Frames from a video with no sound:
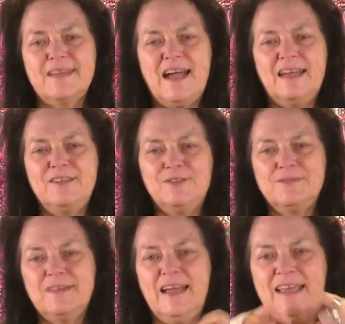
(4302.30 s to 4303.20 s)
I do.
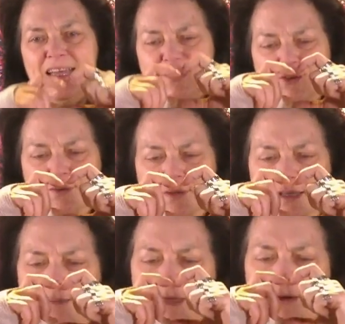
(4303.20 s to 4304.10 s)
I got you.
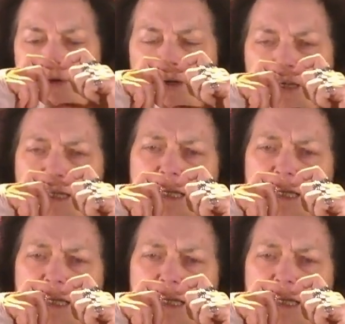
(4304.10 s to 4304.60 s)
Can I make a heart?